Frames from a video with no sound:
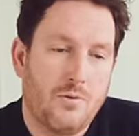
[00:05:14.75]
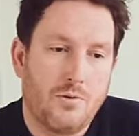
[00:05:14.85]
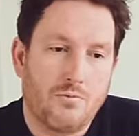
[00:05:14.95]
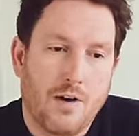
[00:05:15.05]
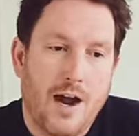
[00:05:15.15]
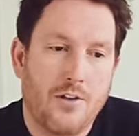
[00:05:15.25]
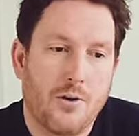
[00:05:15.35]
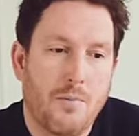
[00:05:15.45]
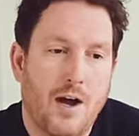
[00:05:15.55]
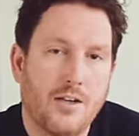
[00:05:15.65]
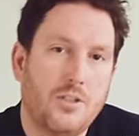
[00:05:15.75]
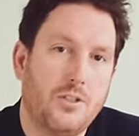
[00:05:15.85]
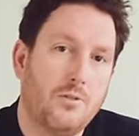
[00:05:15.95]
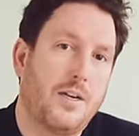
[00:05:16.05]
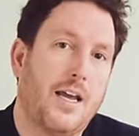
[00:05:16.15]
would rather buy
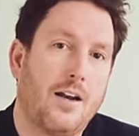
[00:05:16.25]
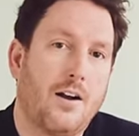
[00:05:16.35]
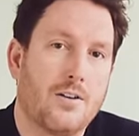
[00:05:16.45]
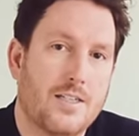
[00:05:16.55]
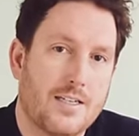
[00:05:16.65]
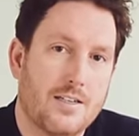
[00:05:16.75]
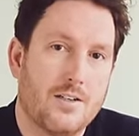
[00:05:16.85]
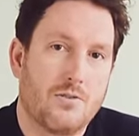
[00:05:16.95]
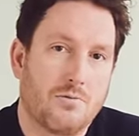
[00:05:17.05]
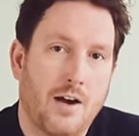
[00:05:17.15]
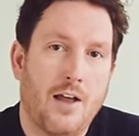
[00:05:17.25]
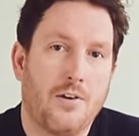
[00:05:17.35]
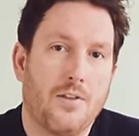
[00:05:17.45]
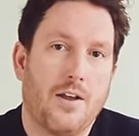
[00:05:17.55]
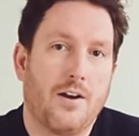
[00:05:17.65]
two Canon R6s
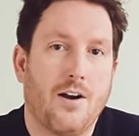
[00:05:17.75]
rather than an